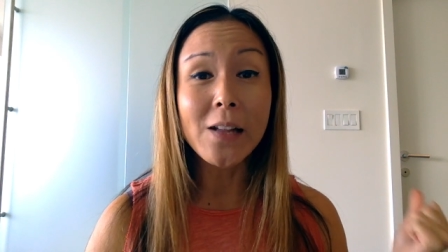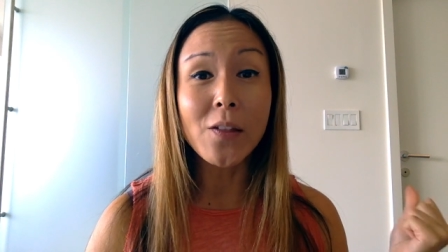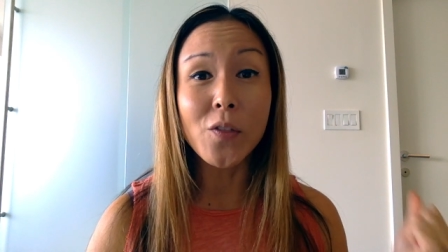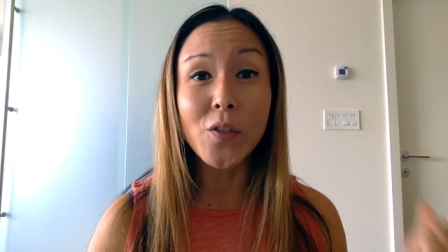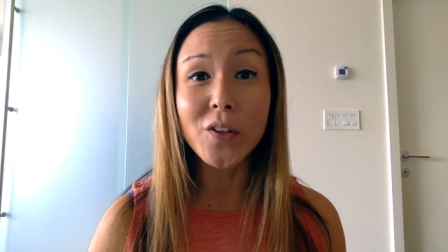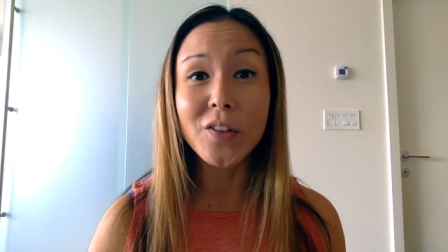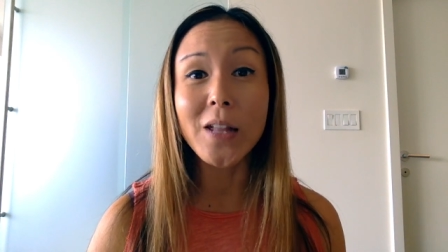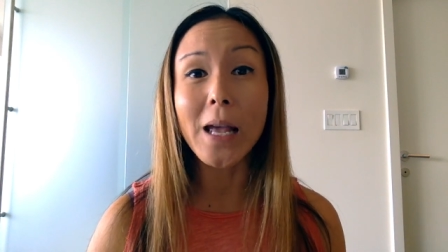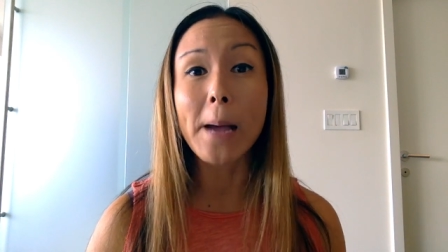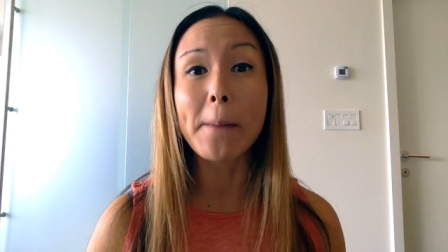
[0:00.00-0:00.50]

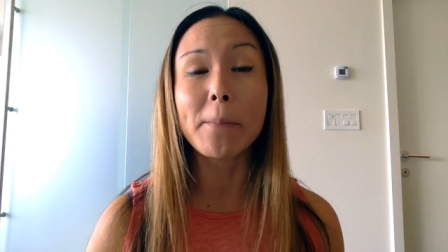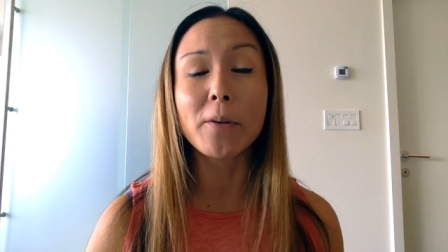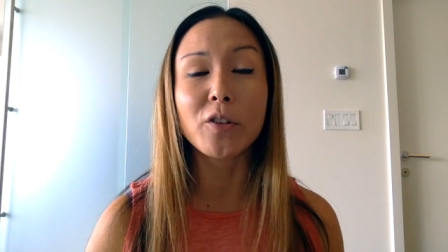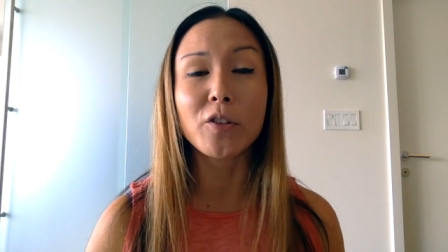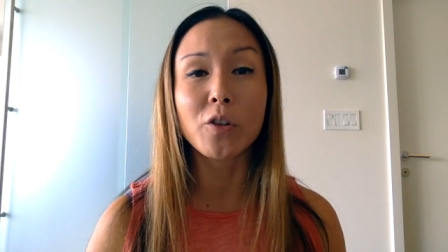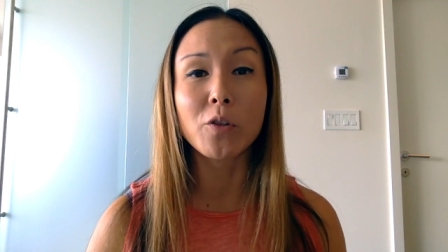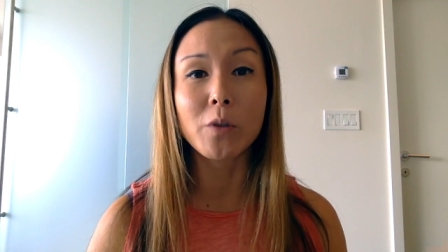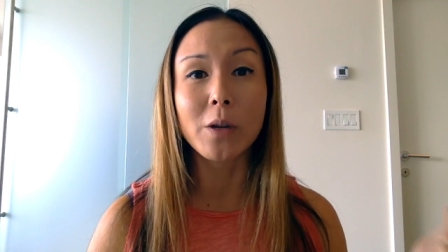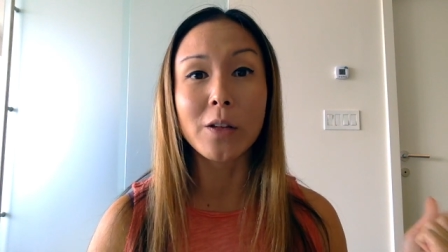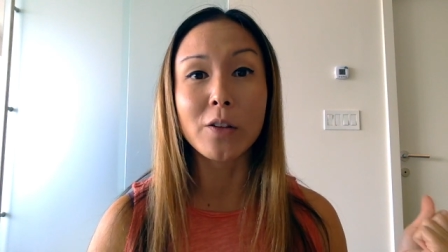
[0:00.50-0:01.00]
this
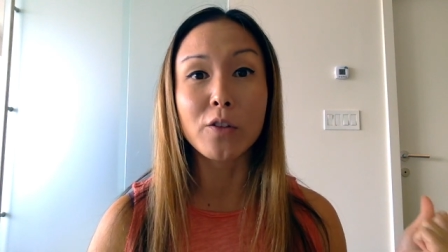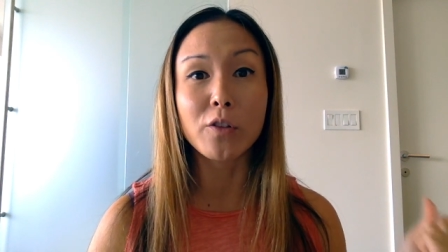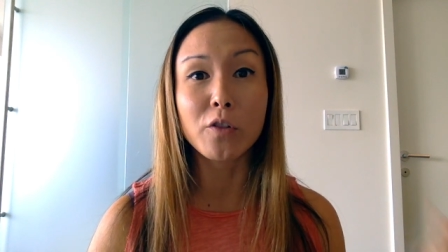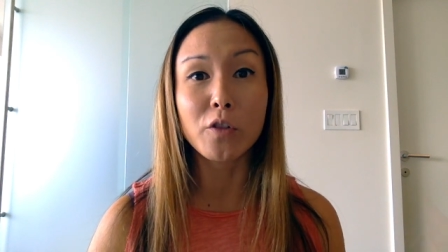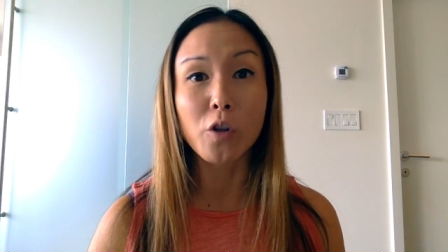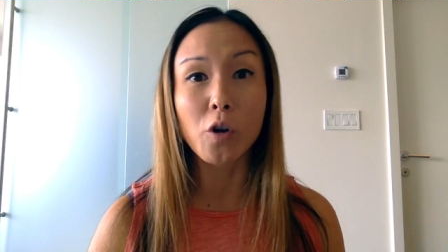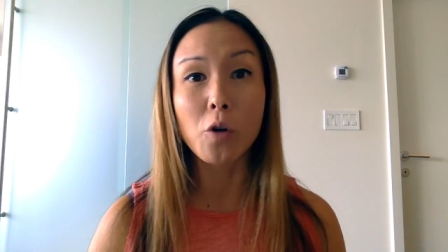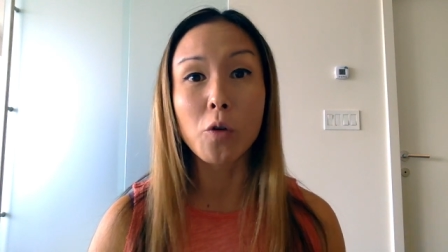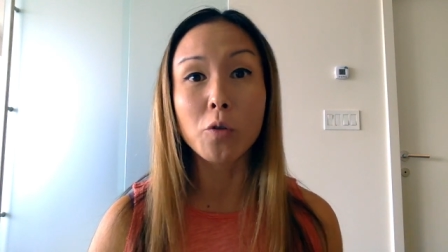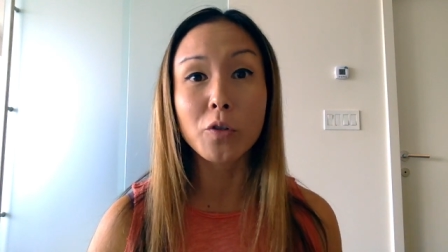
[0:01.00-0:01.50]
episode is
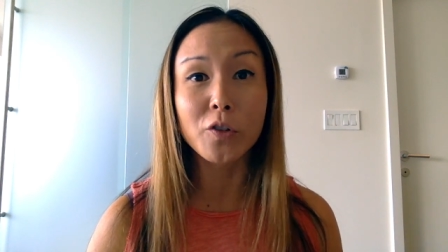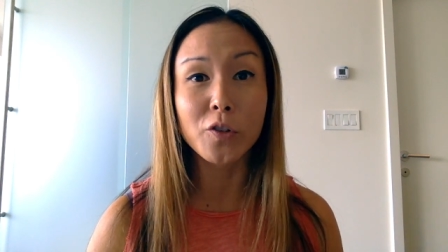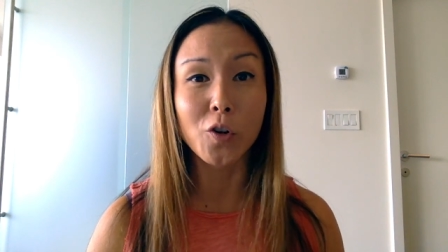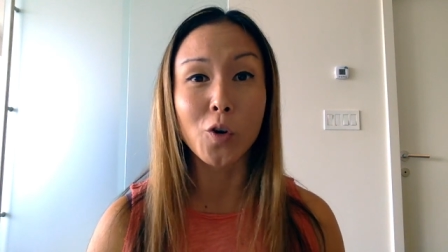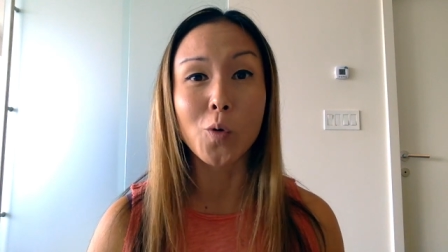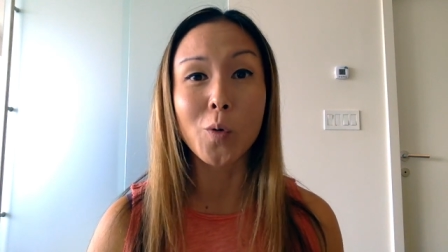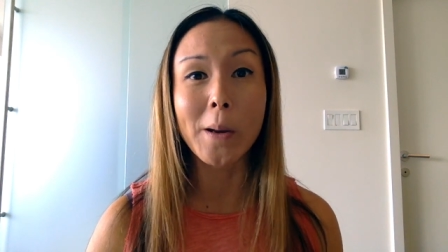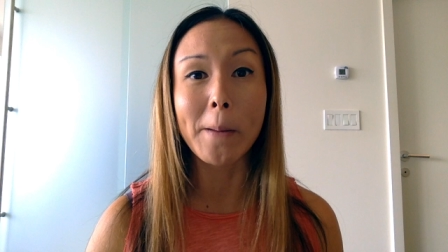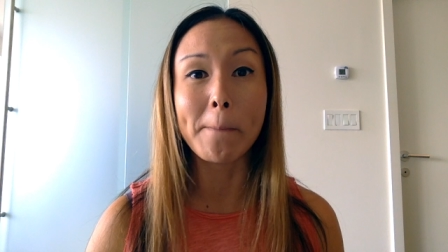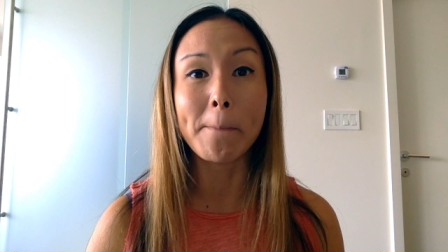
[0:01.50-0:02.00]
so
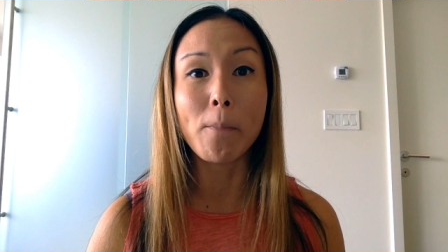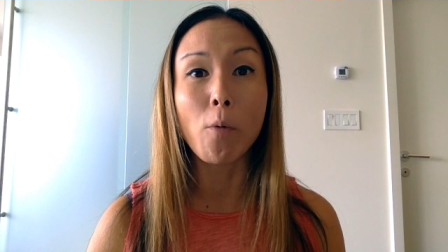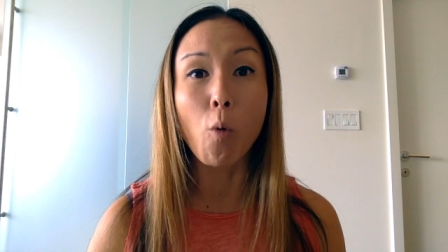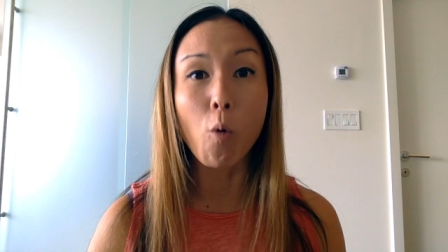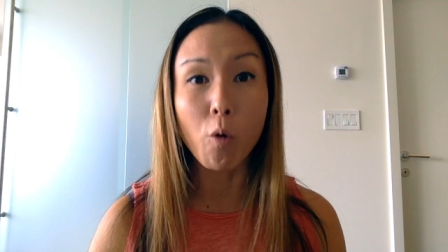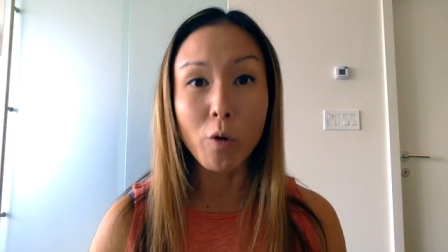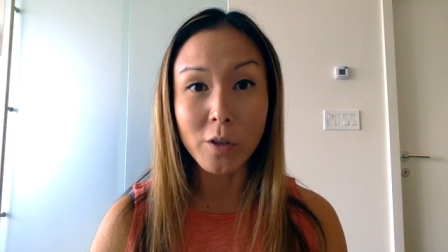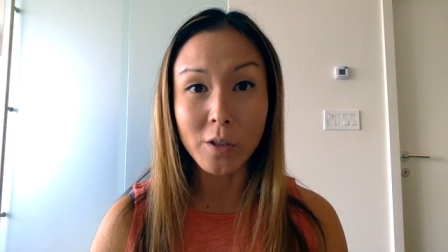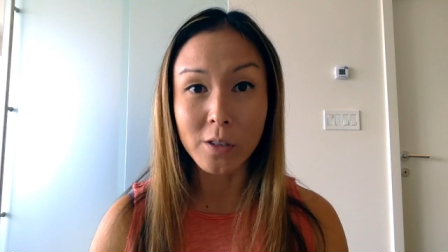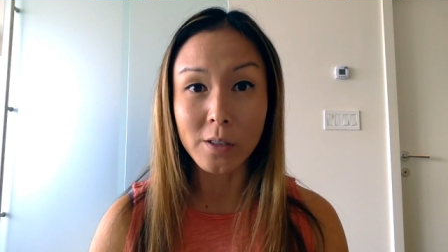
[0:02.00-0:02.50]

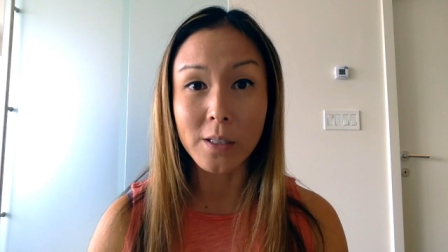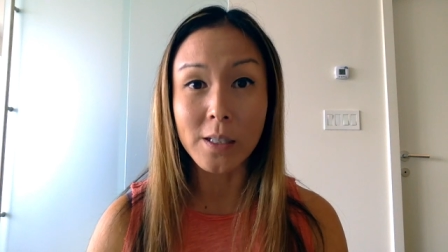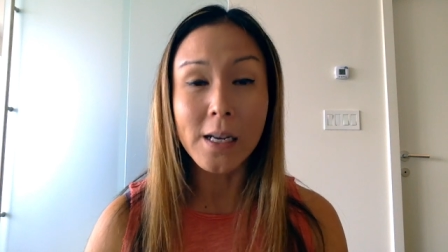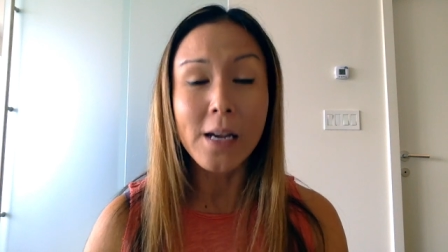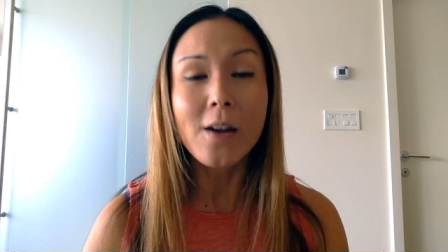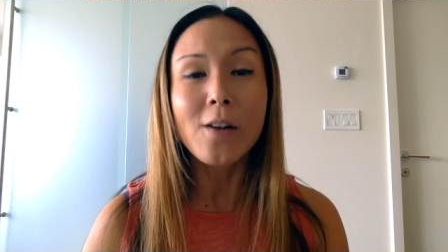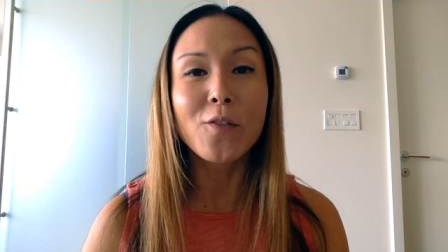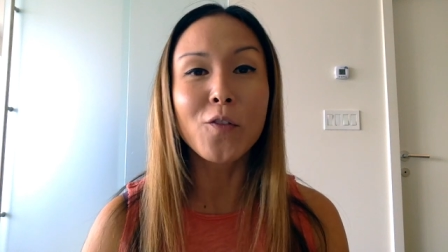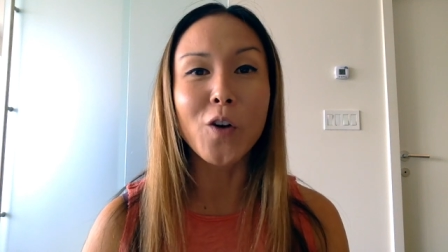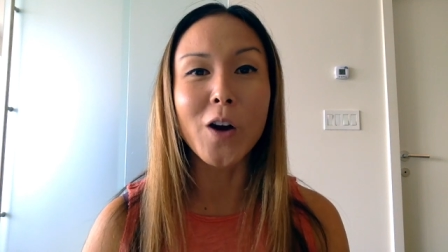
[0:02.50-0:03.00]
important
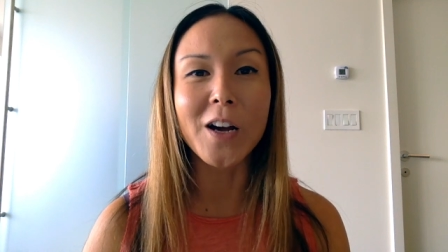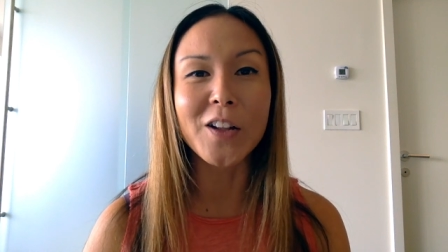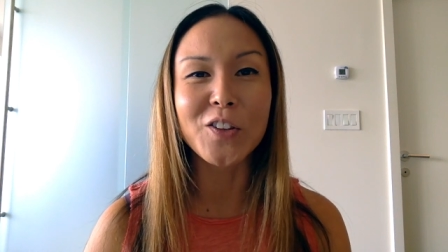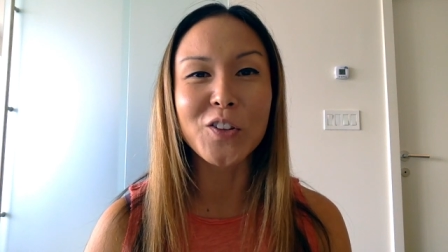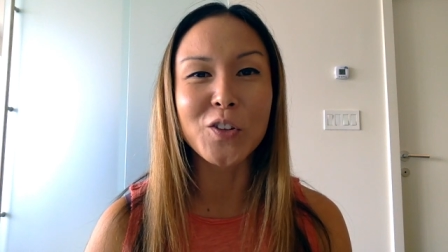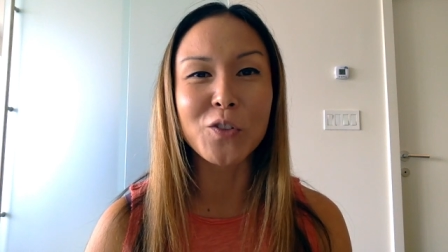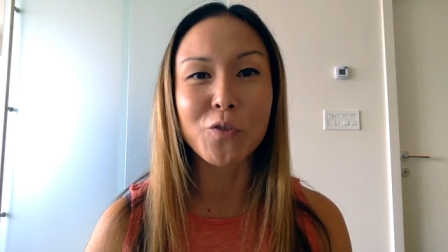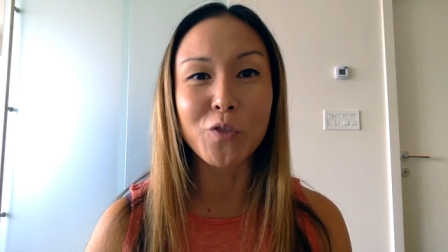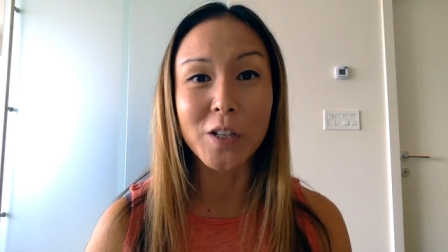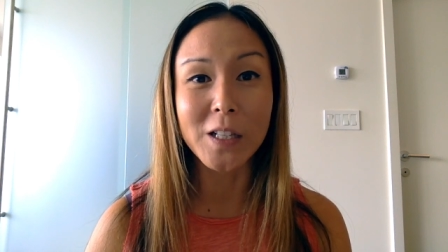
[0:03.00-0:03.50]
for
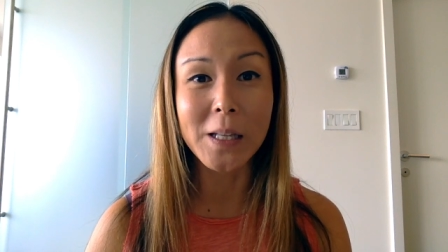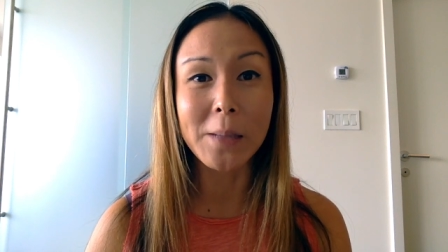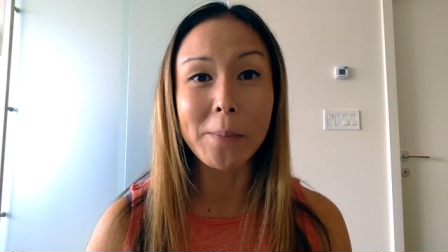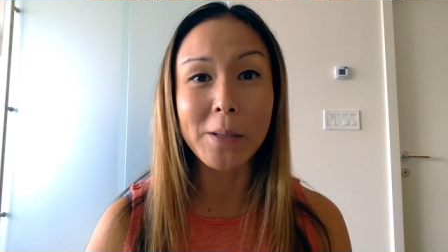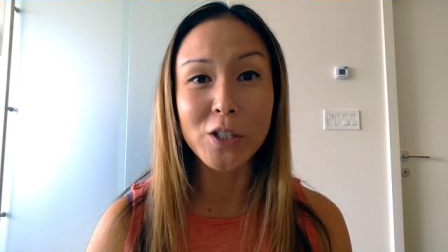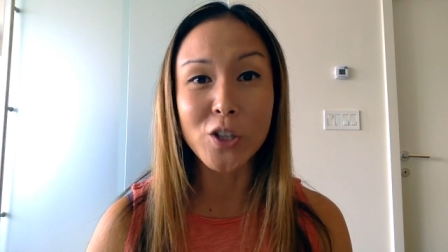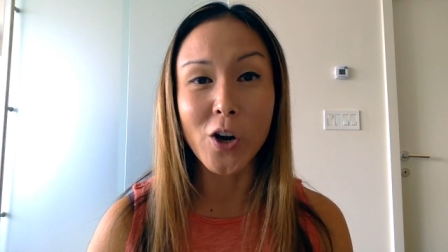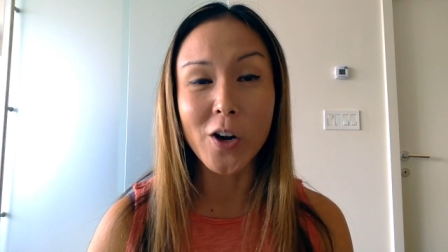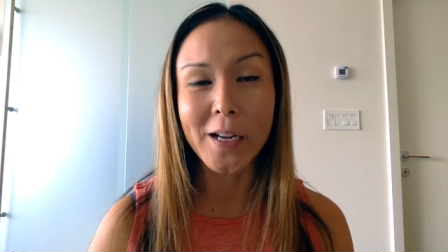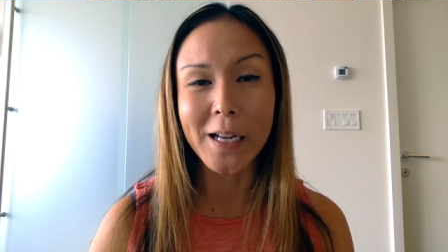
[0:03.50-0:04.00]
us to really
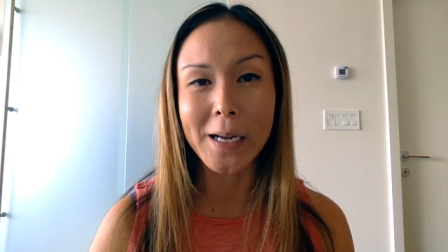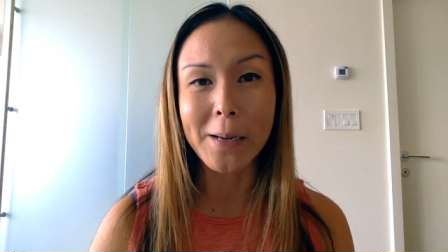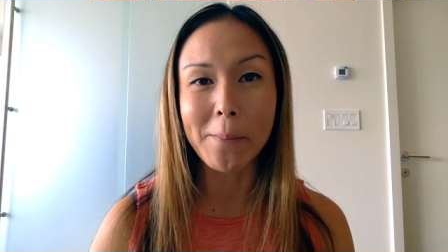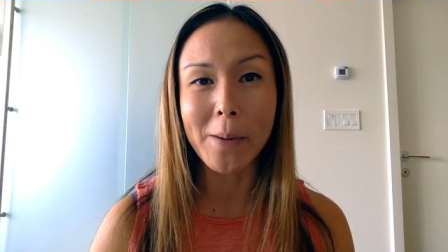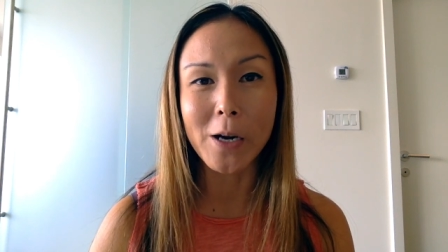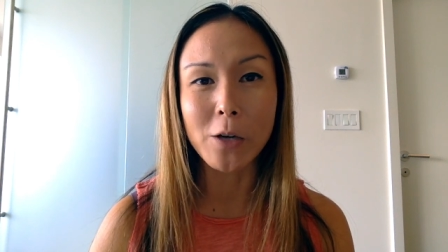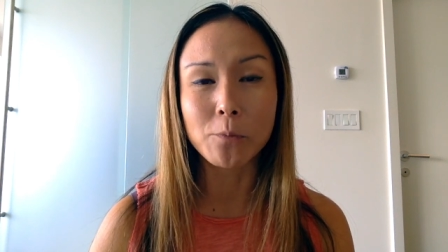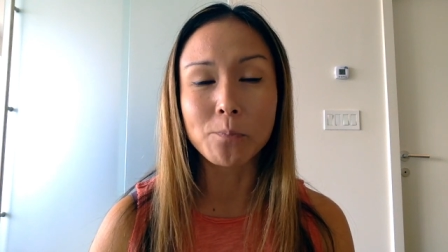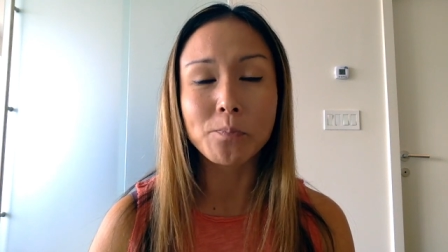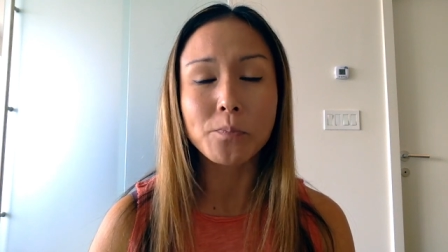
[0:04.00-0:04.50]
be talking
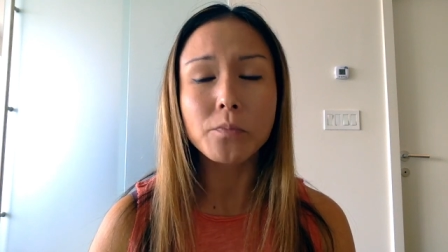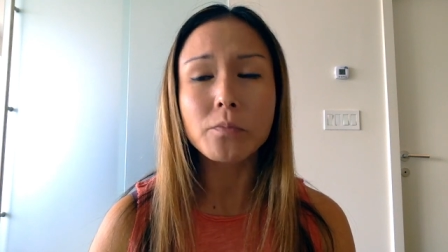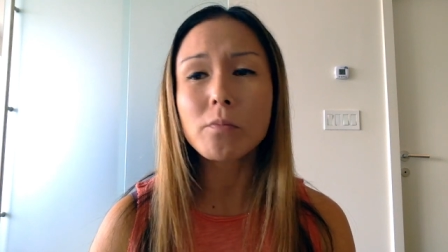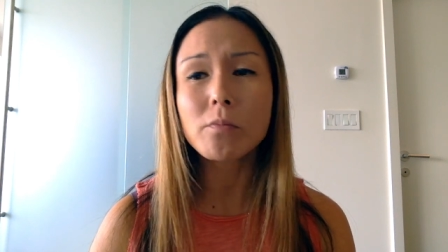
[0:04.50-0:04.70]
about.